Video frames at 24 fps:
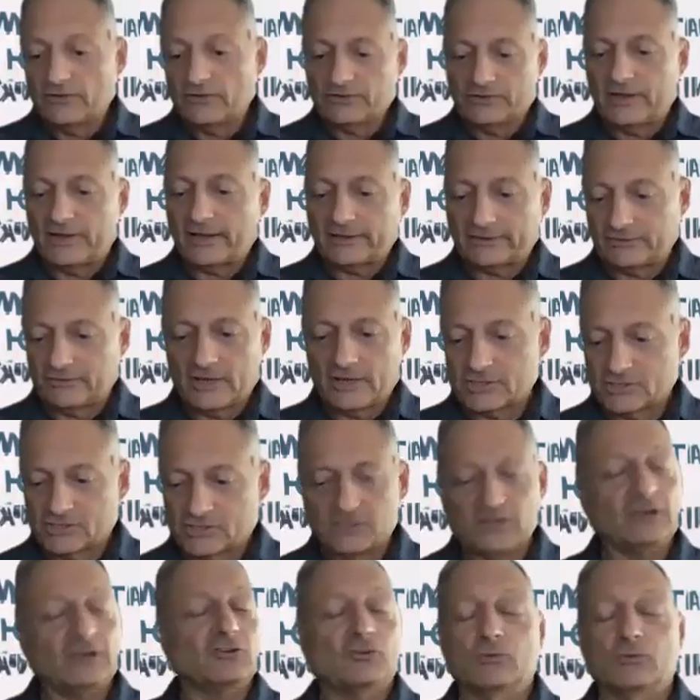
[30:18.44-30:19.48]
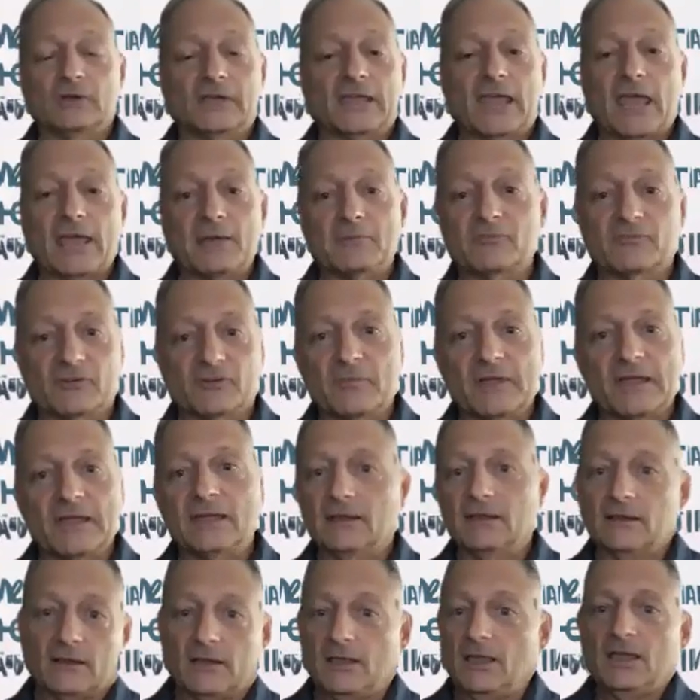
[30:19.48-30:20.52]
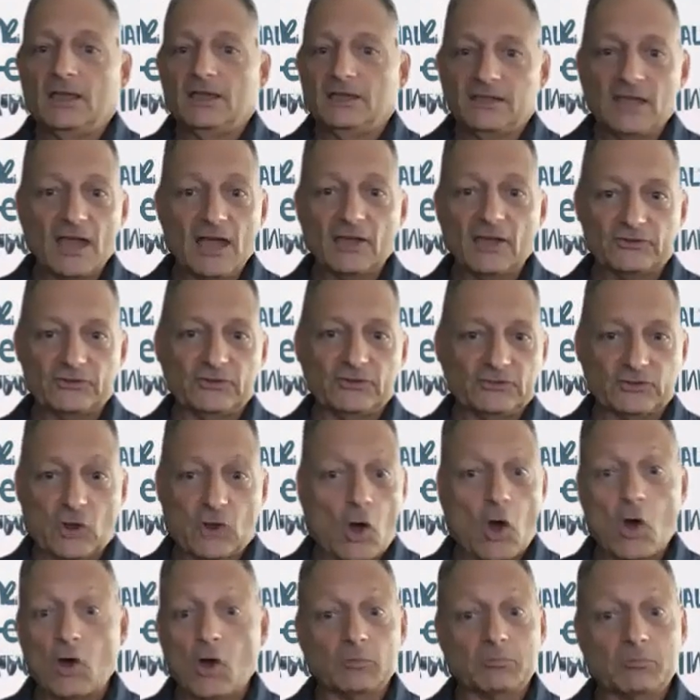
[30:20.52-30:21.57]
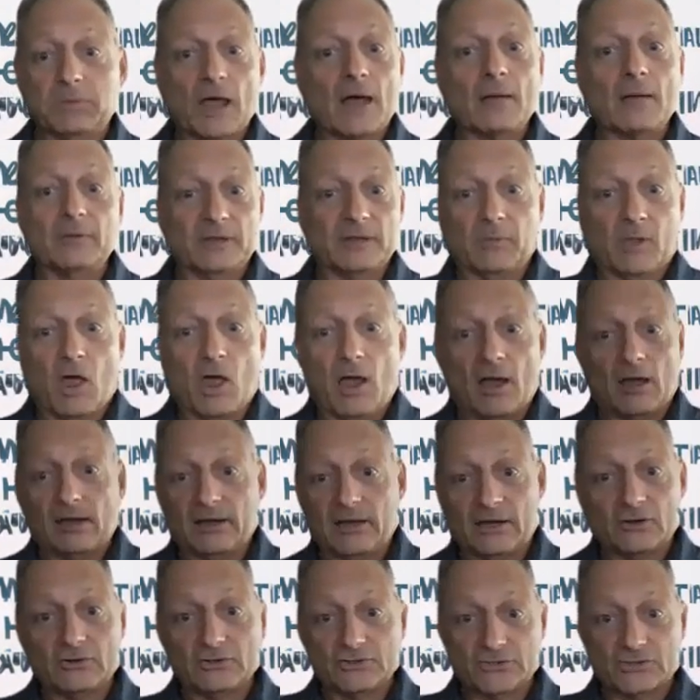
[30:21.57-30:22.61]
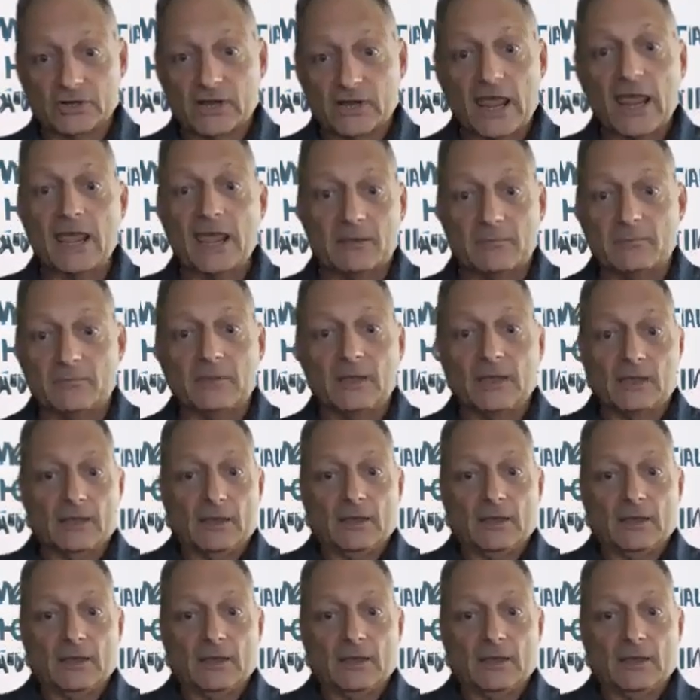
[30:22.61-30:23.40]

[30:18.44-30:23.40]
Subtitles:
this next section into a game for me? Yes, it's called blah, blah, blah. Here's your game.